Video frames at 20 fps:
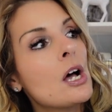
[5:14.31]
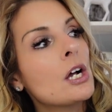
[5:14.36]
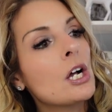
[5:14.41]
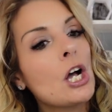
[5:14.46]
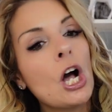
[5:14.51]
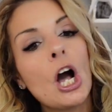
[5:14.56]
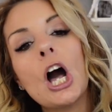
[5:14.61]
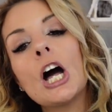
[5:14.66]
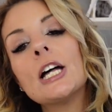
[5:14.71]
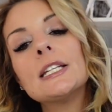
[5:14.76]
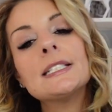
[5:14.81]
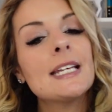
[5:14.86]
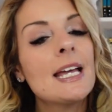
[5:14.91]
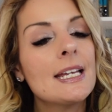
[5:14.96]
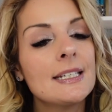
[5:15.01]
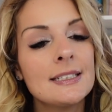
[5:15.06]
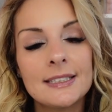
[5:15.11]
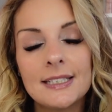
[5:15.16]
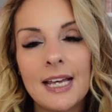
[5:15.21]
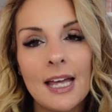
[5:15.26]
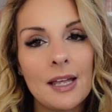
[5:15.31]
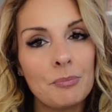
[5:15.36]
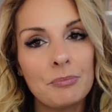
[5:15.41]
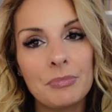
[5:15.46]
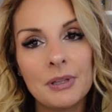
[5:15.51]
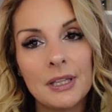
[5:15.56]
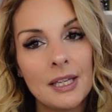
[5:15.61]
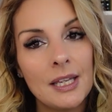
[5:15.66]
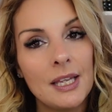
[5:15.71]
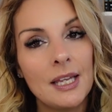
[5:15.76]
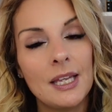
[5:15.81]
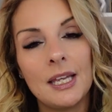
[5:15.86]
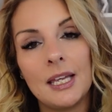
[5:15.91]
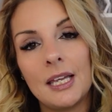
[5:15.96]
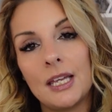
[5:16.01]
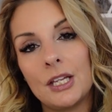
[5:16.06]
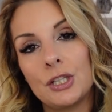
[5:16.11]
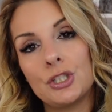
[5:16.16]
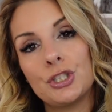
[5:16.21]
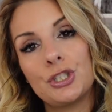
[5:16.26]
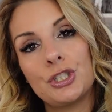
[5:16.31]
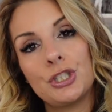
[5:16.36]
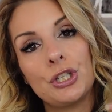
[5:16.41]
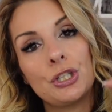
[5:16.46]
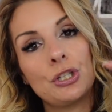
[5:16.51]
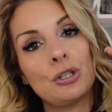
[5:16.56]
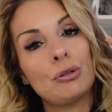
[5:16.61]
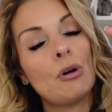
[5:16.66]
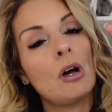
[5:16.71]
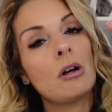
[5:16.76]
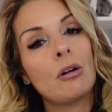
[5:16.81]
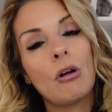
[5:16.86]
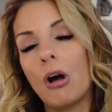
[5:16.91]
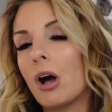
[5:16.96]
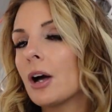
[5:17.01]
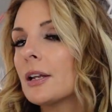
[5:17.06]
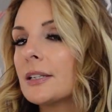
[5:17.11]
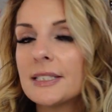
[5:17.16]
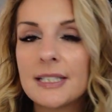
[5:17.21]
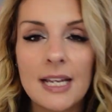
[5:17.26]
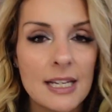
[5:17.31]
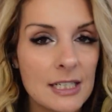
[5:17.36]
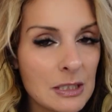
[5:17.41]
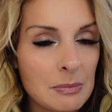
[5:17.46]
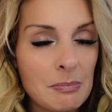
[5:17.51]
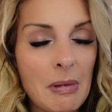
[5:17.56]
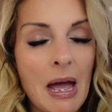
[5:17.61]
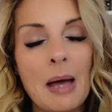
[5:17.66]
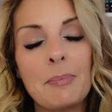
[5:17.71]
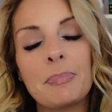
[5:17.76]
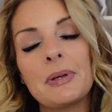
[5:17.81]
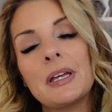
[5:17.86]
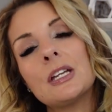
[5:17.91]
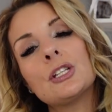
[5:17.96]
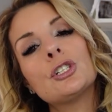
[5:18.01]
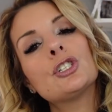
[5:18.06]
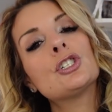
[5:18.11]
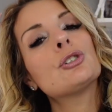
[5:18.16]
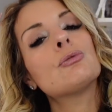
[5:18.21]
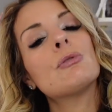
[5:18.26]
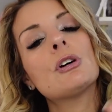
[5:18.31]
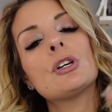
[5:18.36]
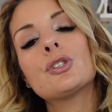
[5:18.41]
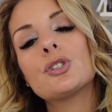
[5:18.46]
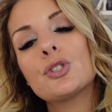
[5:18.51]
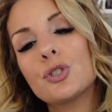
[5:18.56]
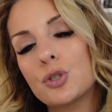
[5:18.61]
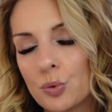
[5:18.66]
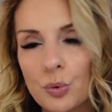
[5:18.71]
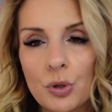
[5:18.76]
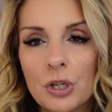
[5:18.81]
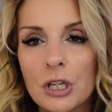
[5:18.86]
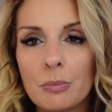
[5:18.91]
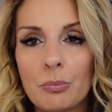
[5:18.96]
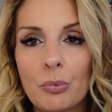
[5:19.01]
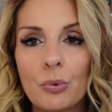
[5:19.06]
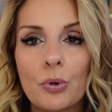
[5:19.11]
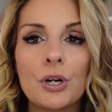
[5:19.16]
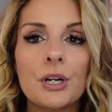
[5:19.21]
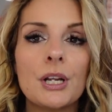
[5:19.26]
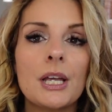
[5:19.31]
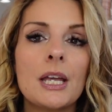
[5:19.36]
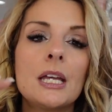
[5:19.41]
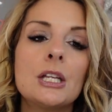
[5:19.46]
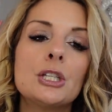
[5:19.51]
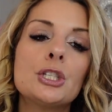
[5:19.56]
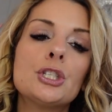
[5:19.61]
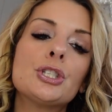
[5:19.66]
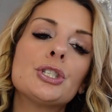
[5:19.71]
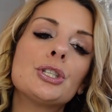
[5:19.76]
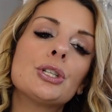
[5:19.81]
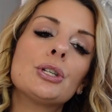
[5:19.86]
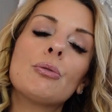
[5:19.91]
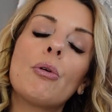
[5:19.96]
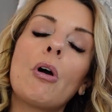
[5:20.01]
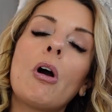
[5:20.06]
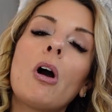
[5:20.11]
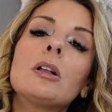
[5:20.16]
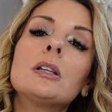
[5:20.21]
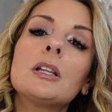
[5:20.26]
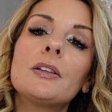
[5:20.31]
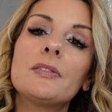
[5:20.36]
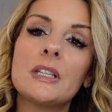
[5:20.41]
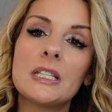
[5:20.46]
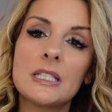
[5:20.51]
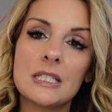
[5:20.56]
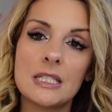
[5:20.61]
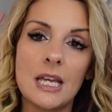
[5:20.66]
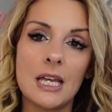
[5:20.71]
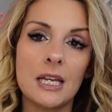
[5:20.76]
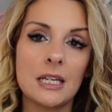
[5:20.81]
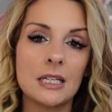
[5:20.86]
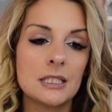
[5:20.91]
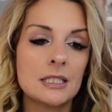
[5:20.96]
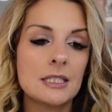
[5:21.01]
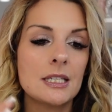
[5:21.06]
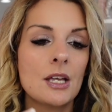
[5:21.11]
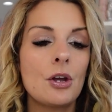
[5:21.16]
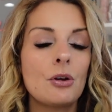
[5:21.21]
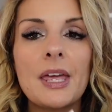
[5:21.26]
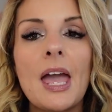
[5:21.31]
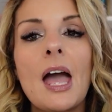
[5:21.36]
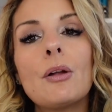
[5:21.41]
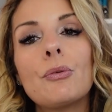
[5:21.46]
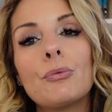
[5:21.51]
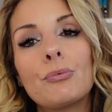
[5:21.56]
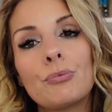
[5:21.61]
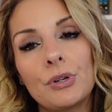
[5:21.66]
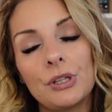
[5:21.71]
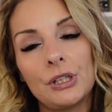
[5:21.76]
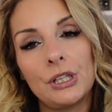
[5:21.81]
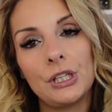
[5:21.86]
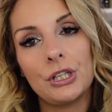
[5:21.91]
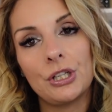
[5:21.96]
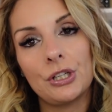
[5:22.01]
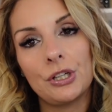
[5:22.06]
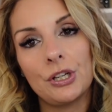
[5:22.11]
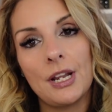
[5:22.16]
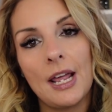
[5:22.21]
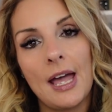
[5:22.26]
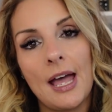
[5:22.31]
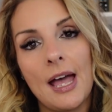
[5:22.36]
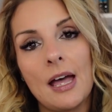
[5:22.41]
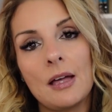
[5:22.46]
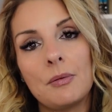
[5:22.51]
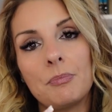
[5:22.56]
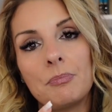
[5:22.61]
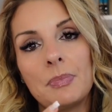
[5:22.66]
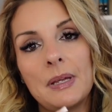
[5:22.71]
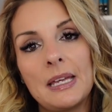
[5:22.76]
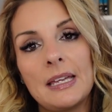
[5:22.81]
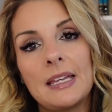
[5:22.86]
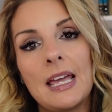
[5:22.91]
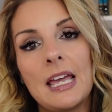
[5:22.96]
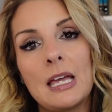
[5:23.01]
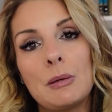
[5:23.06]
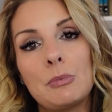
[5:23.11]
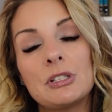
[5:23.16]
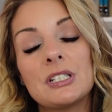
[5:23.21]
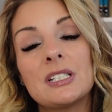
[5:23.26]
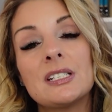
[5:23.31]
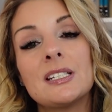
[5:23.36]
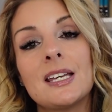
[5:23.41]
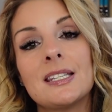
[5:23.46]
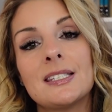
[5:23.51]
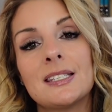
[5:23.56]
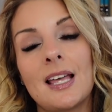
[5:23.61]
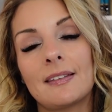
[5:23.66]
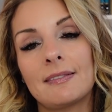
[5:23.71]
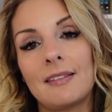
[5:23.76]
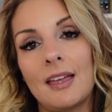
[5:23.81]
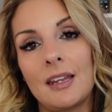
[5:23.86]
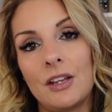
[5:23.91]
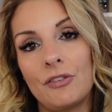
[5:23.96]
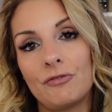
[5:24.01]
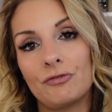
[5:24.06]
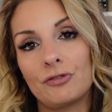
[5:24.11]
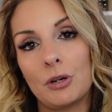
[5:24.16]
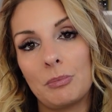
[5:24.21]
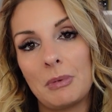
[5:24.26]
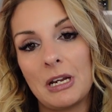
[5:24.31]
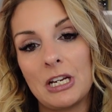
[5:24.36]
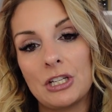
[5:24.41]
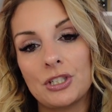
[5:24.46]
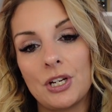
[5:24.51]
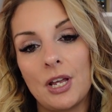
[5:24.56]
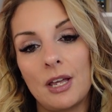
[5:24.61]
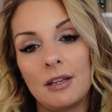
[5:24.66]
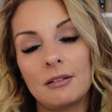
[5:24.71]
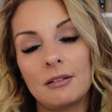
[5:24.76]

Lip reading: content dump into a content map, into a storyboard, into all of these things. Get really good at being able to dissect that information